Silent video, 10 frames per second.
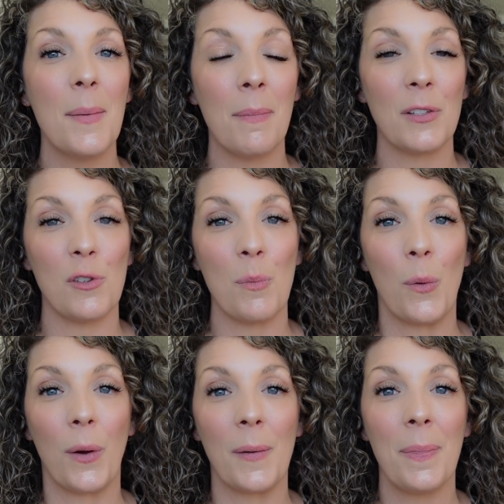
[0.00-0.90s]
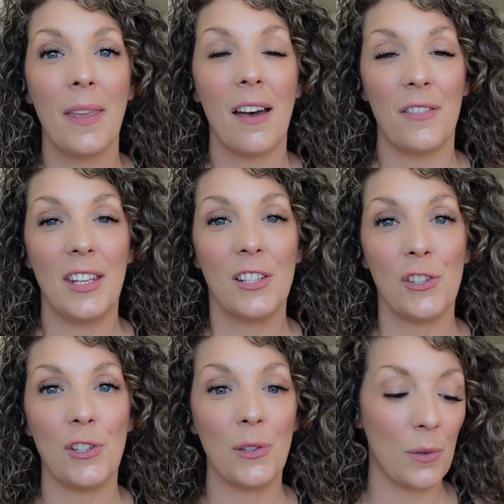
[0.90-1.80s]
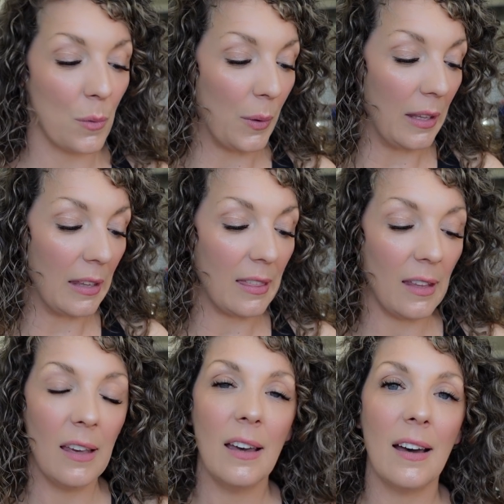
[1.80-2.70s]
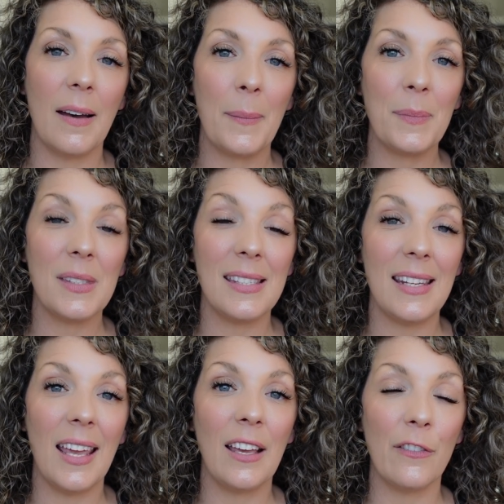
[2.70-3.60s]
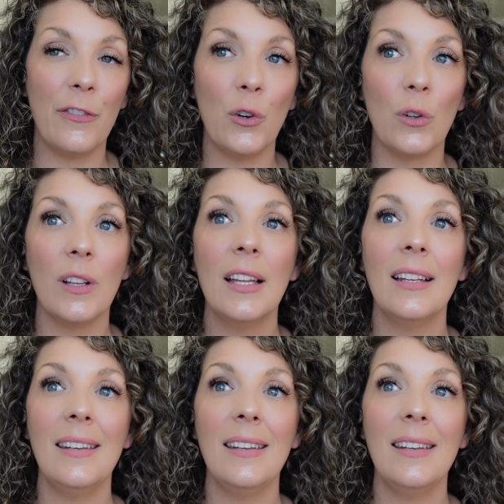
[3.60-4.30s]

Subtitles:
much more of an issue with staying full.